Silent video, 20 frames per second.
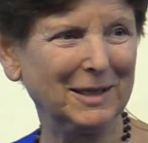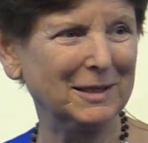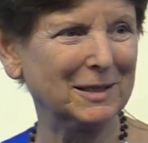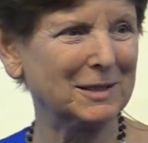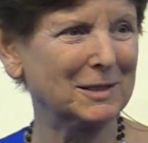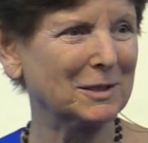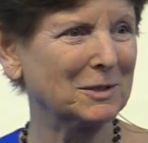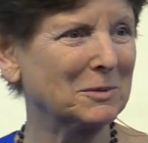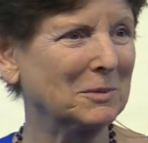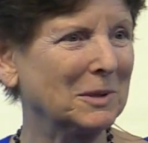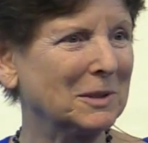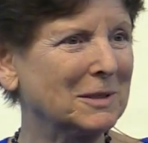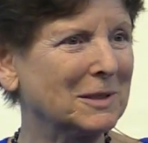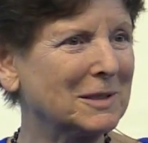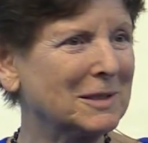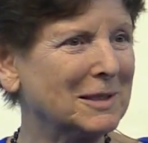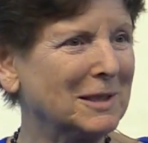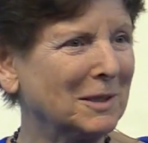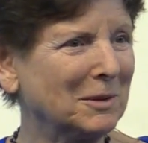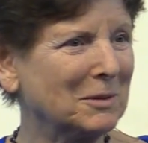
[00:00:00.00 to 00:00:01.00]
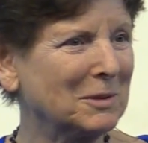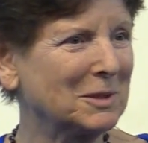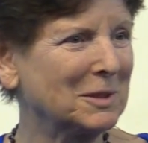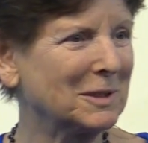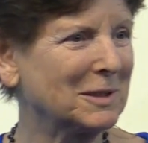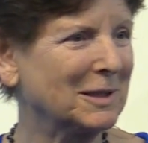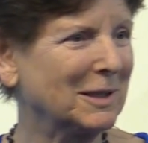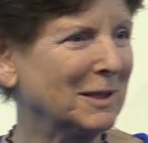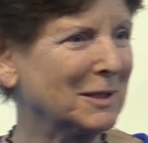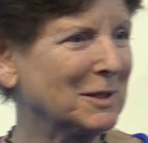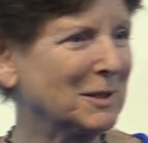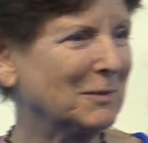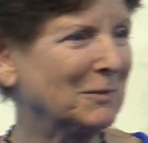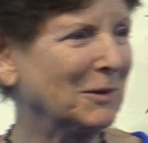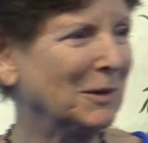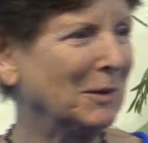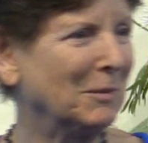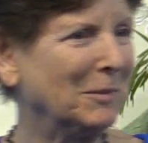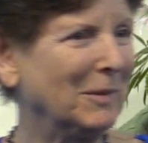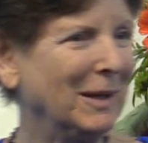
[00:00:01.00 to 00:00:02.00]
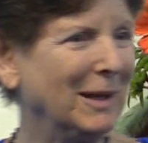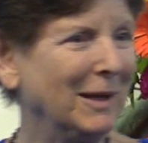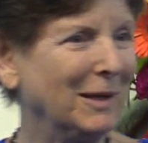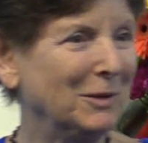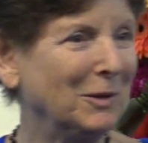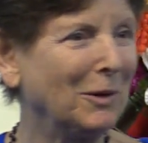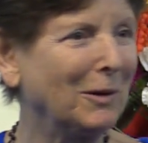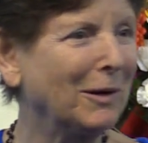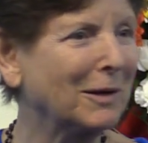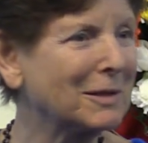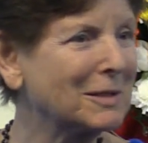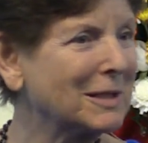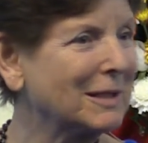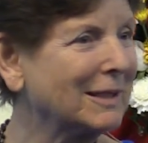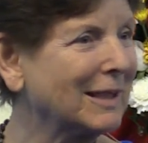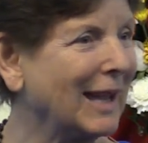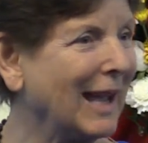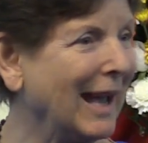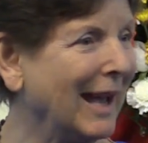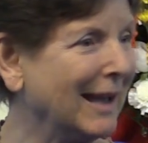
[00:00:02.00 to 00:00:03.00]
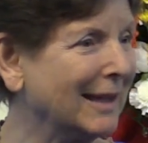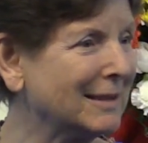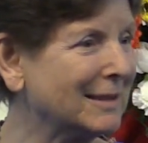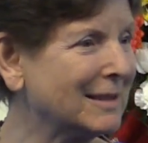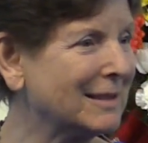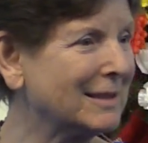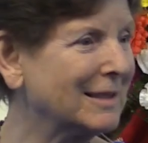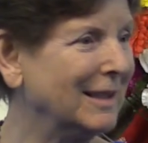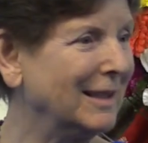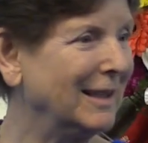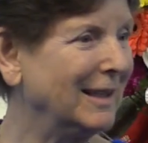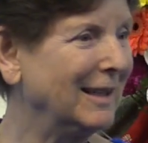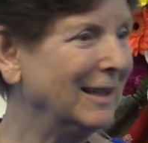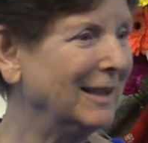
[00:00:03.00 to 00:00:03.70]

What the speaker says: This is what distinguishes us from dogs and cats